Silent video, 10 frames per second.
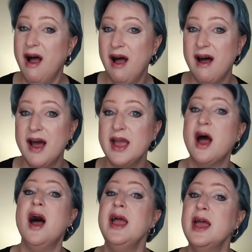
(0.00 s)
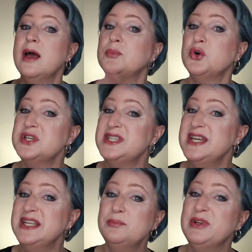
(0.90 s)
Hi, I am
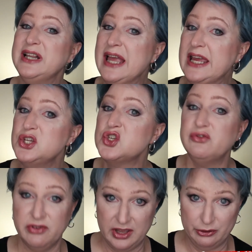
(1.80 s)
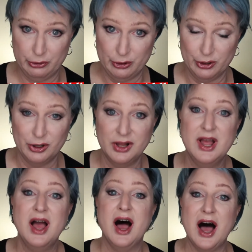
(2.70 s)
Christine, the middle-aged fangirl.
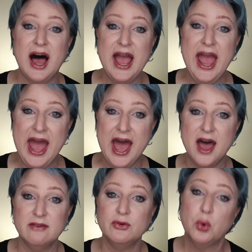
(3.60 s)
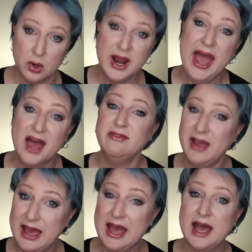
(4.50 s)
I have or have
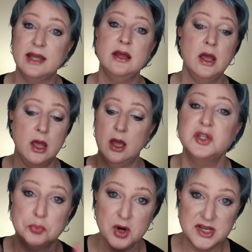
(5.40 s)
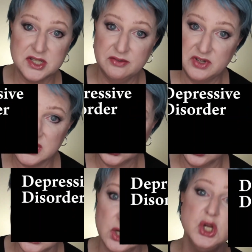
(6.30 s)
had depressive
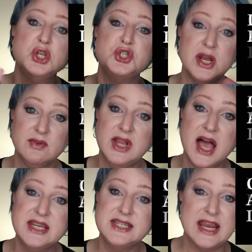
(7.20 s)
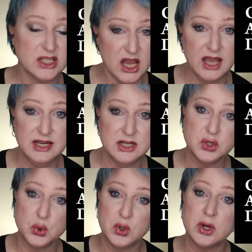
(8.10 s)
disorder, generalized anxiety
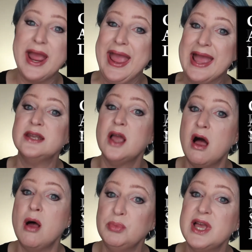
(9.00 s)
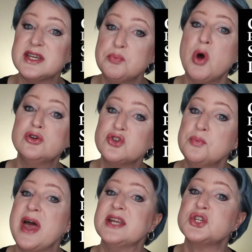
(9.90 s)
disorder, and complex
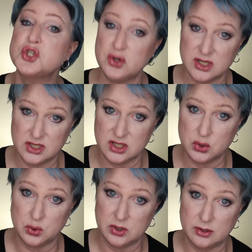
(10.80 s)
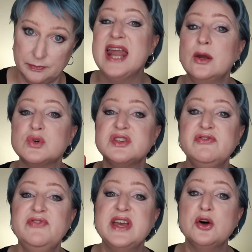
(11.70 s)
post-traumatic stress disorder. And it was
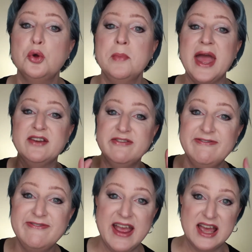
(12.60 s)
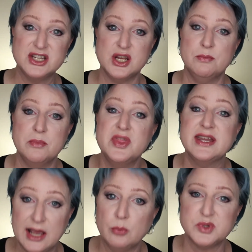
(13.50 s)
film and fandom
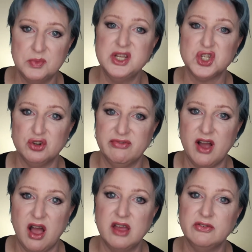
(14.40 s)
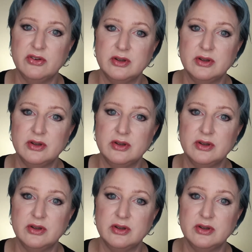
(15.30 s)
that helped me survive.